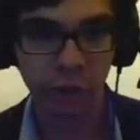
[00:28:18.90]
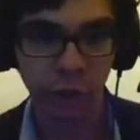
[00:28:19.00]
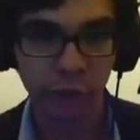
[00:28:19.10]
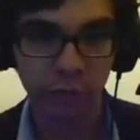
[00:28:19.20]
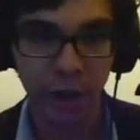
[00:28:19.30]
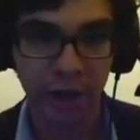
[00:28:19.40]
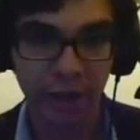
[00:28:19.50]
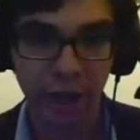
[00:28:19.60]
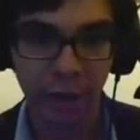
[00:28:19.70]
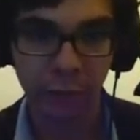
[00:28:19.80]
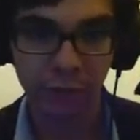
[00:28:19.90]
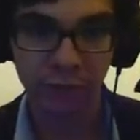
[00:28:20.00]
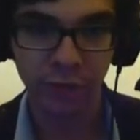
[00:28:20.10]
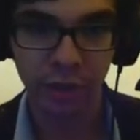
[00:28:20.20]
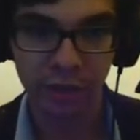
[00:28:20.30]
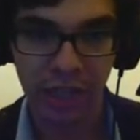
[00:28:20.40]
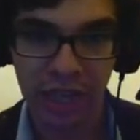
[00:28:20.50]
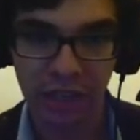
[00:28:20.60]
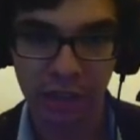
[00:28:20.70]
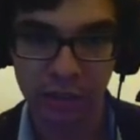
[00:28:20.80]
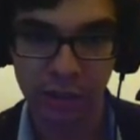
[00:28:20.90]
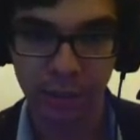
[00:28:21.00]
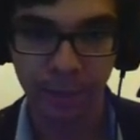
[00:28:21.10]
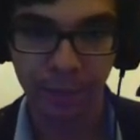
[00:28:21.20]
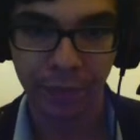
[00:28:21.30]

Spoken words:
show you right now. Video settings,